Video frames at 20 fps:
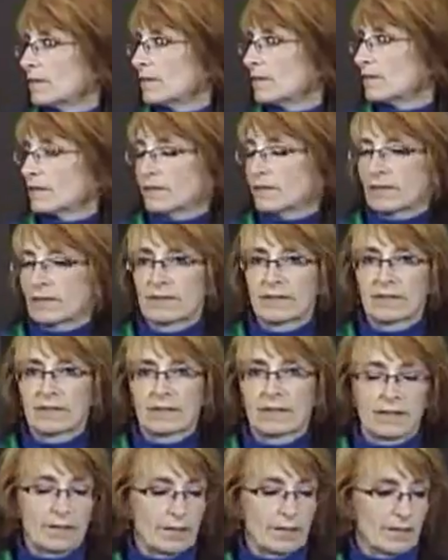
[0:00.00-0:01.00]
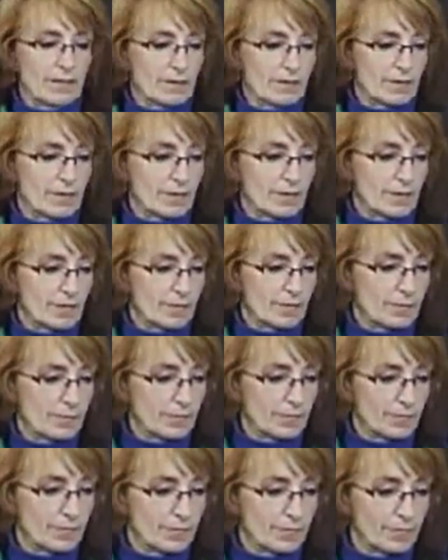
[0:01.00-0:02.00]

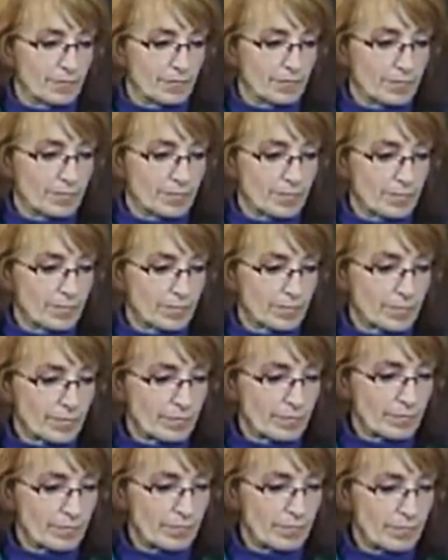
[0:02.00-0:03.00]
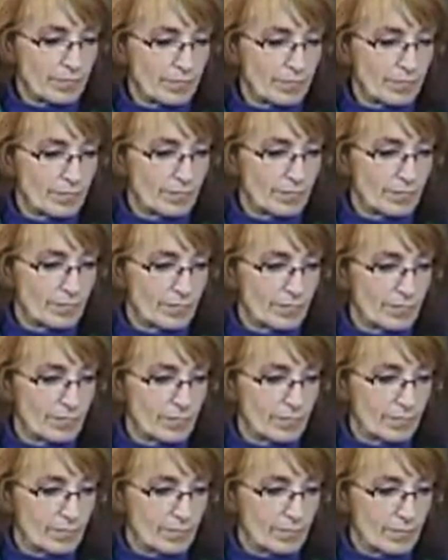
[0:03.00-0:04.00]

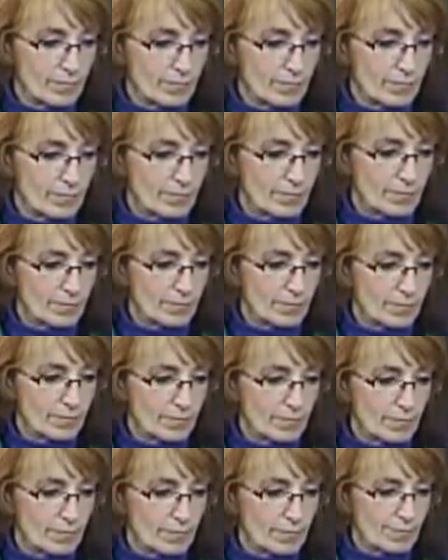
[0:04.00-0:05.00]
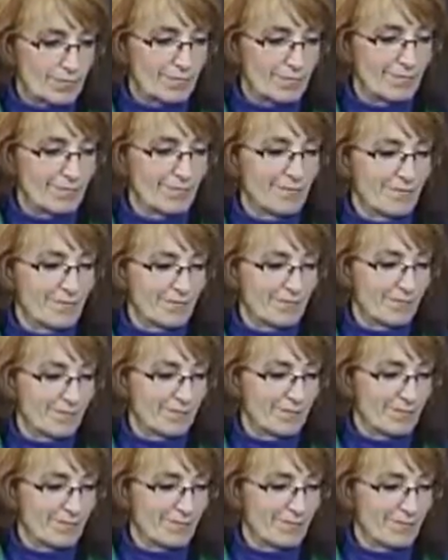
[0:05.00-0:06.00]

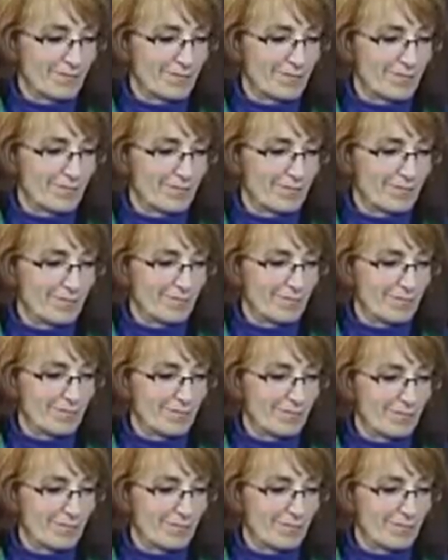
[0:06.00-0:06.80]
This person isn't speaking.